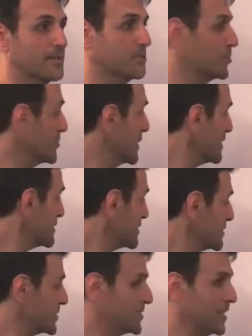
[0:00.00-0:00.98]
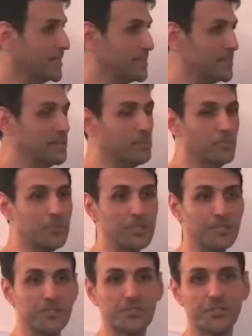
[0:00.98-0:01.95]
So that's the
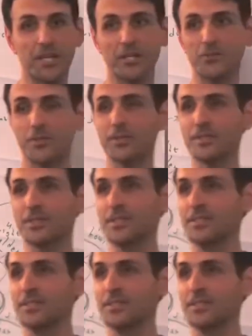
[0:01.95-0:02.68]
bridge chakra.